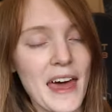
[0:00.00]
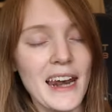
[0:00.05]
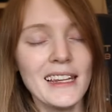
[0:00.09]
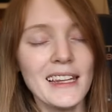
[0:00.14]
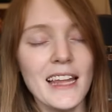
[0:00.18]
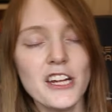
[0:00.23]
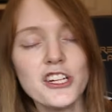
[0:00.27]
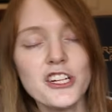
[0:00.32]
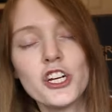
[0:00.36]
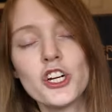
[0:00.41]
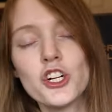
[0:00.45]
that
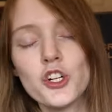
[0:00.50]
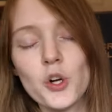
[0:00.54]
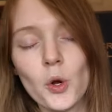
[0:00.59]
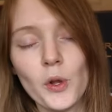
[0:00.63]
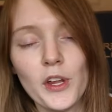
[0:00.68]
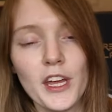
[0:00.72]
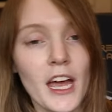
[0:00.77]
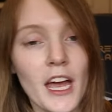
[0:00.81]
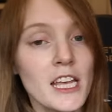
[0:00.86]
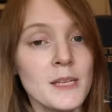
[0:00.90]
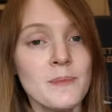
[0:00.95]
alleged
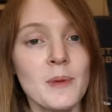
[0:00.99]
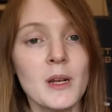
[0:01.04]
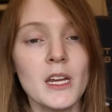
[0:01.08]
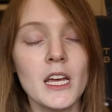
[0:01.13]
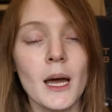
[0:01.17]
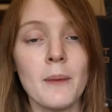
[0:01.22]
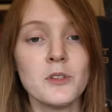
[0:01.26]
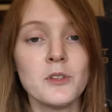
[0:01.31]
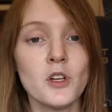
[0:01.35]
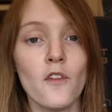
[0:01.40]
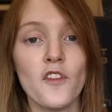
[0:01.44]
controlling husband
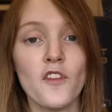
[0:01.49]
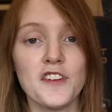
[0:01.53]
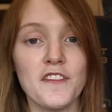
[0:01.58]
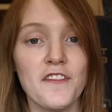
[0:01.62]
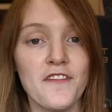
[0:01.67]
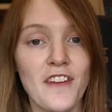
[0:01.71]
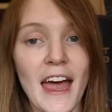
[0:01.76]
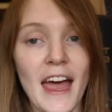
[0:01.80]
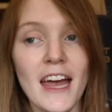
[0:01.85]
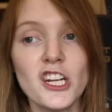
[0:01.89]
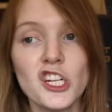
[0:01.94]
comes over to
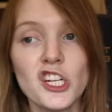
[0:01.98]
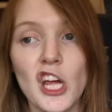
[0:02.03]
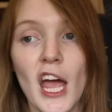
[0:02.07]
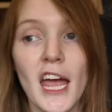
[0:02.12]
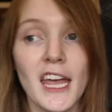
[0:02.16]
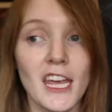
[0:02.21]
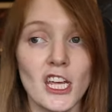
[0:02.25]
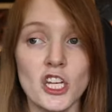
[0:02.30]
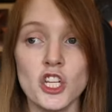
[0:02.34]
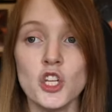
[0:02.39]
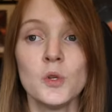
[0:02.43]
fact
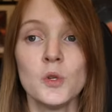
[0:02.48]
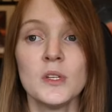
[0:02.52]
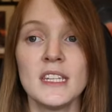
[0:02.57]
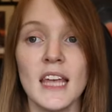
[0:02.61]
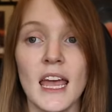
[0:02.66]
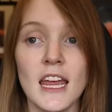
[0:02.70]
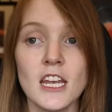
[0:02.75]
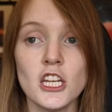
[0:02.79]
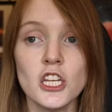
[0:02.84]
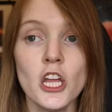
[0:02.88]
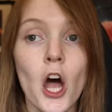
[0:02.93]
check and you
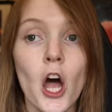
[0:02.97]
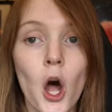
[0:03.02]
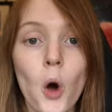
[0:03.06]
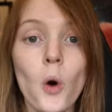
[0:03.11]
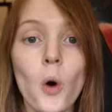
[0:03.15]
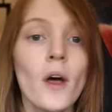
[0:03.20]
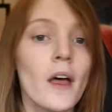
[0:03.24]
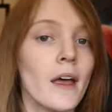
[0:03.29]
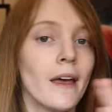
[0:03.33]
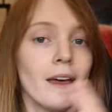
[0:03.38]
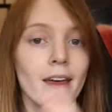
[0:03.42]
say,
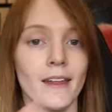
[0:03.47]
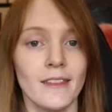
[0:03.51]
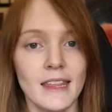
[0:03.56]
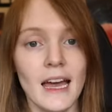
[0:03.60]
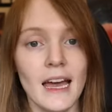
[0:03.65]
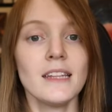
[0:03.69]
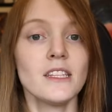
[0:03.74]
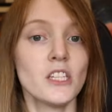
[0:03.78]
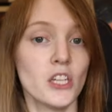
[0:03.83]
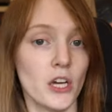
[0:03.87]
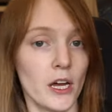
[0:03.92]
no,
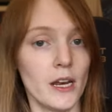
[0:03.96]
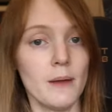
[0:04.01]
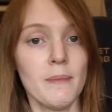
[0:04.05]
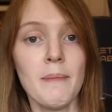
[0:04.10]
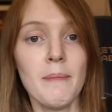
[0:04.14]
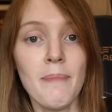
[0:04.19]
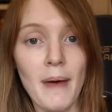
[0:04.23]
that's gonna be